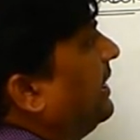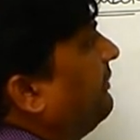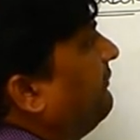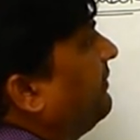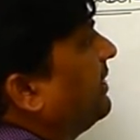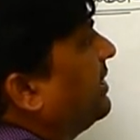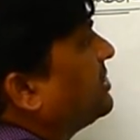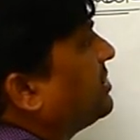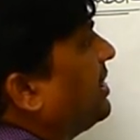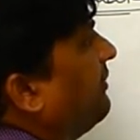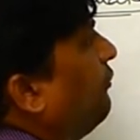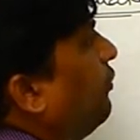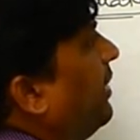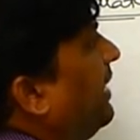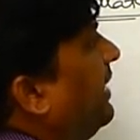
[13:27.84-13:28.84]
defecation,
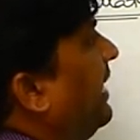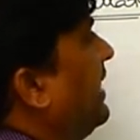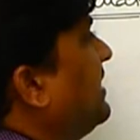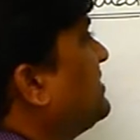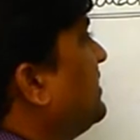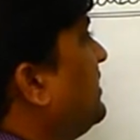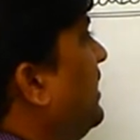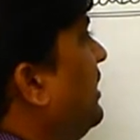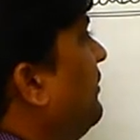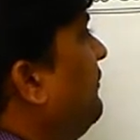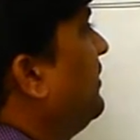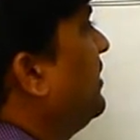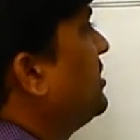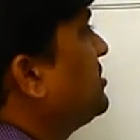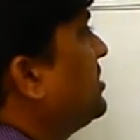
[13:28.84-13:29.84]
avoid external
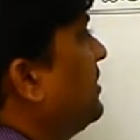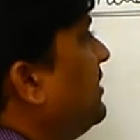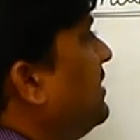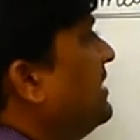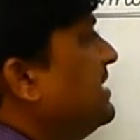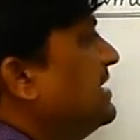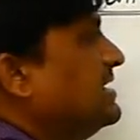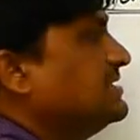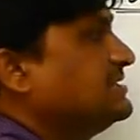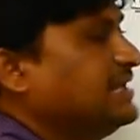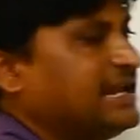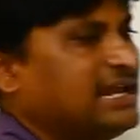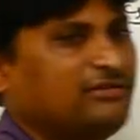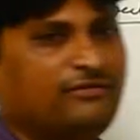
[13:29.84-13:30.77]
defecation. Second